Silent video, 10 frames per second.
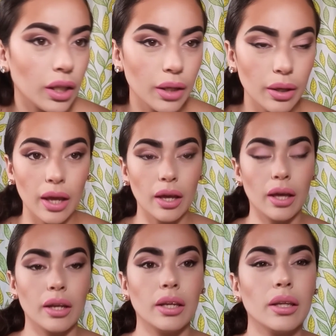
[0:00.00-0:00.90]
any
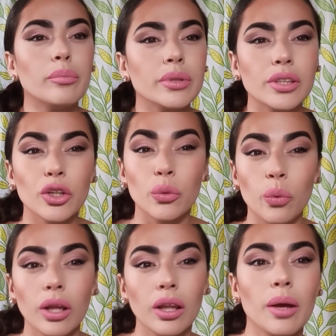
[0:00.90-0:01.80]
lipstick really.
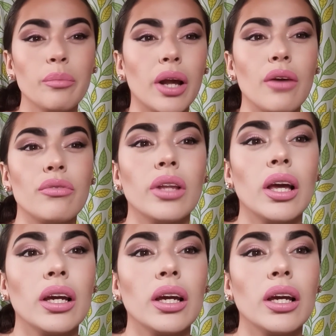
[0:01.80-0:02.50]
But I feel like